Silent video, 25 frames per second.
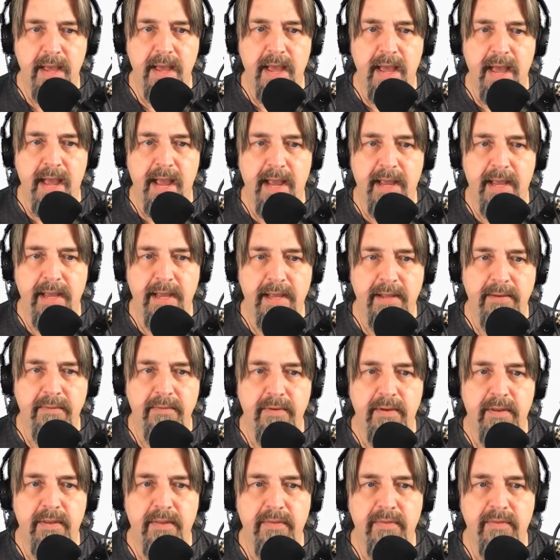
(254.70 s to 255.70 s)

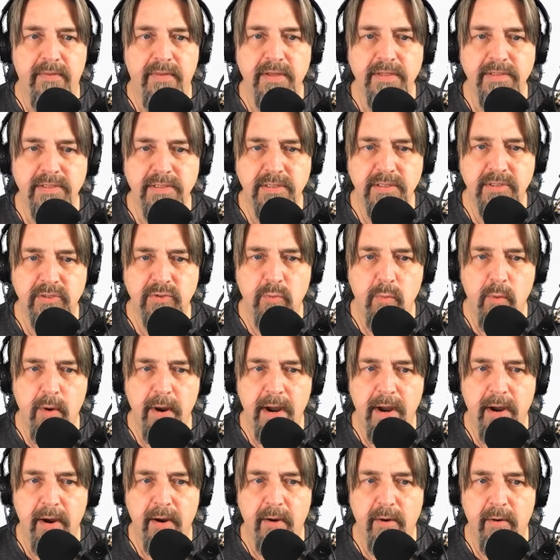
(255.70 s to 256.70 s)
And this is
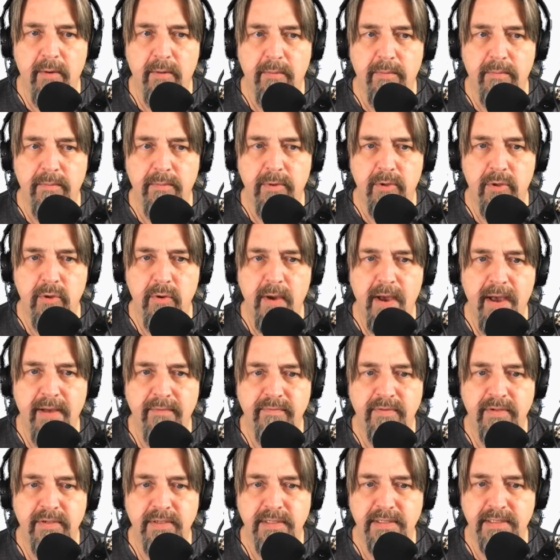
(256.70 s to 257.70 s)
where you
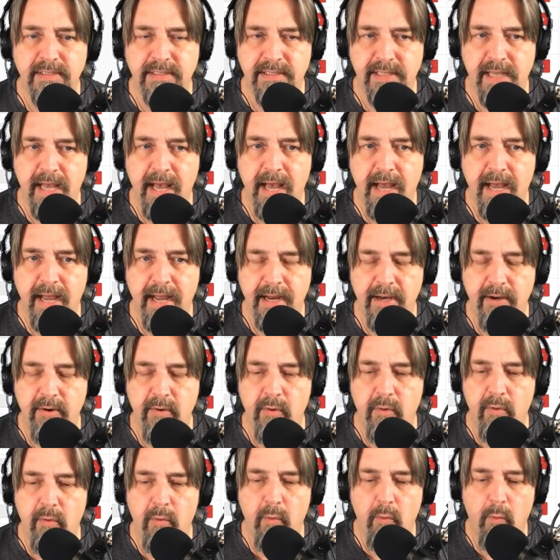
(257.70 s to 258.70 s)
have to
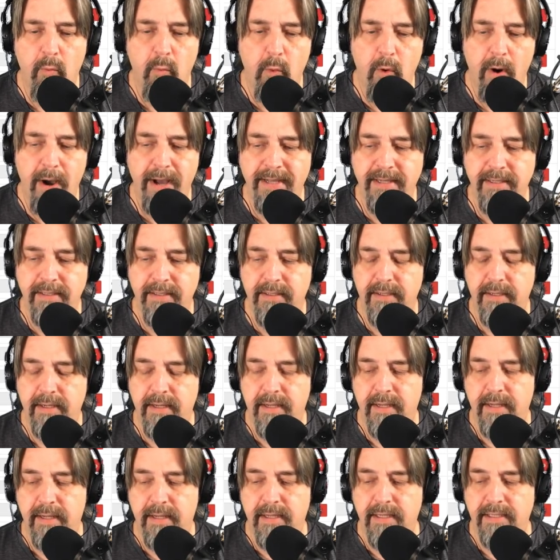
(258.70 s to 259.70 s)
decide what
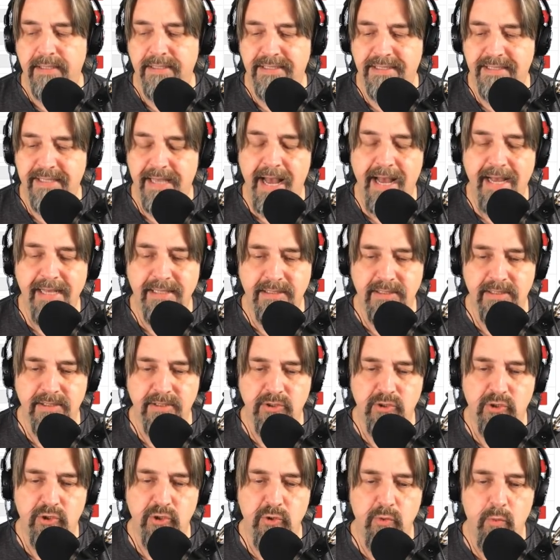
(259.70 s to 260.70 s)

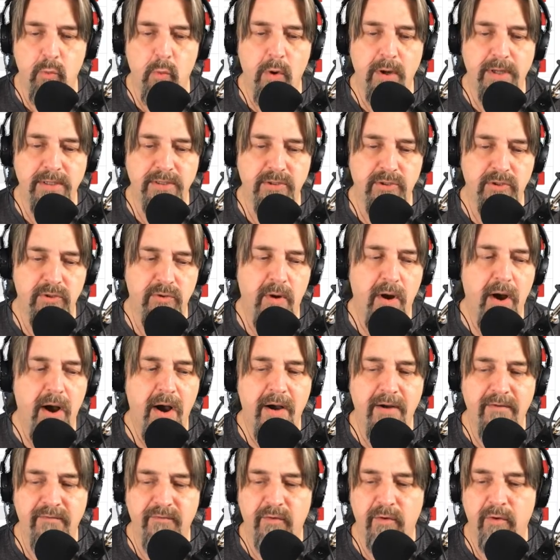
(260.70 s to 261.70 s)
sizes you want to
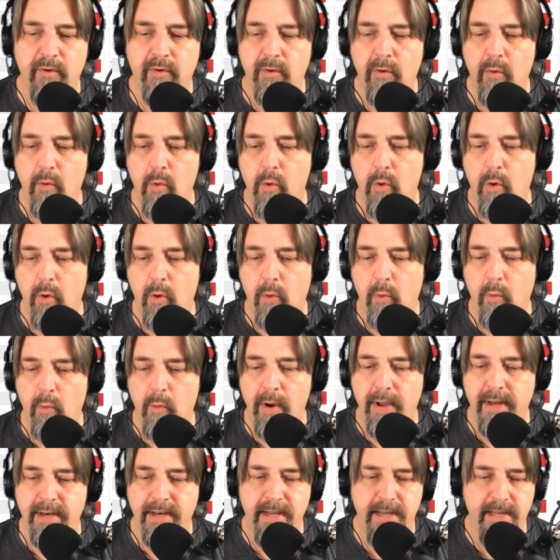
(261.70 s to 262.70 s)
offer or
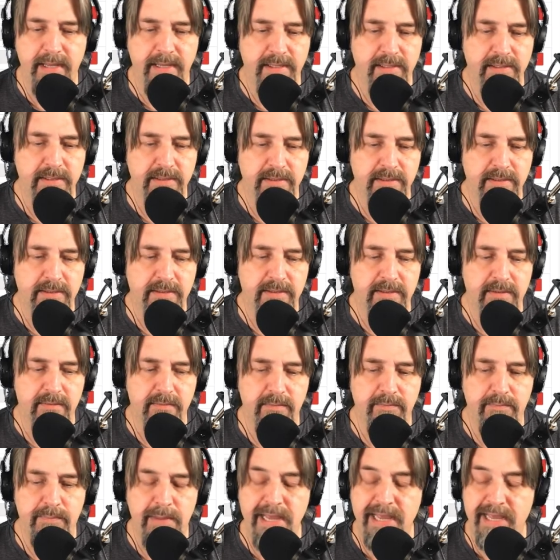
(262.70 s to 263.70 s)
what is
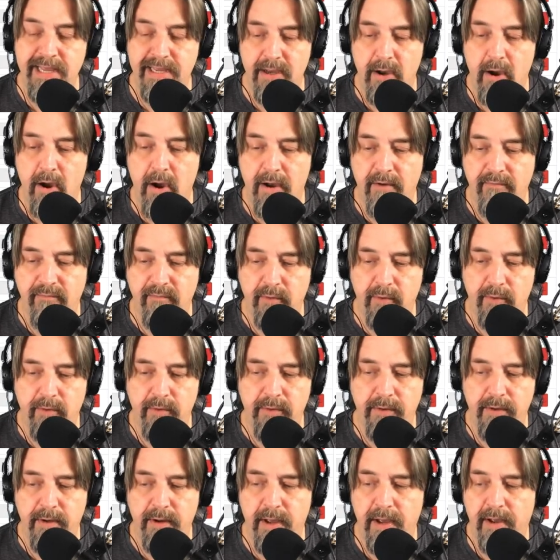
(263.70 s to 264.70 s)
being
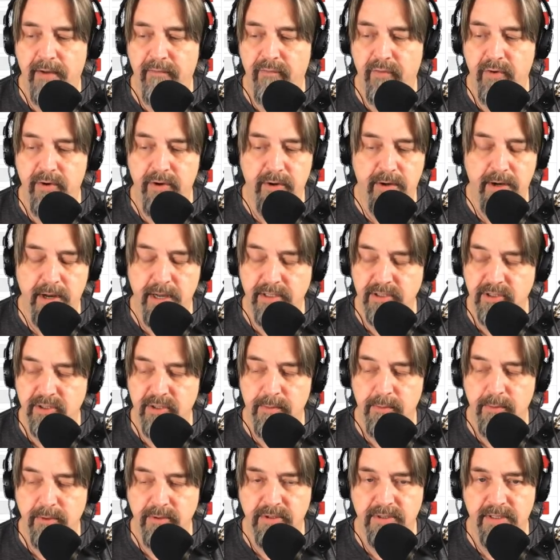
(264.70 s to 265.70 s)
offered for your
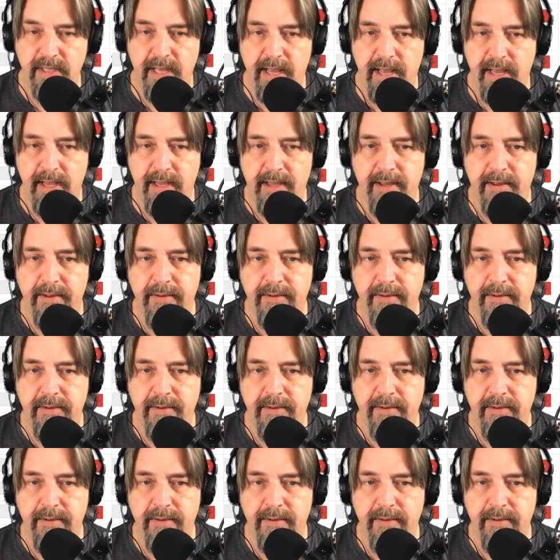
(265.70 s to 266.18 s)
customer's sake.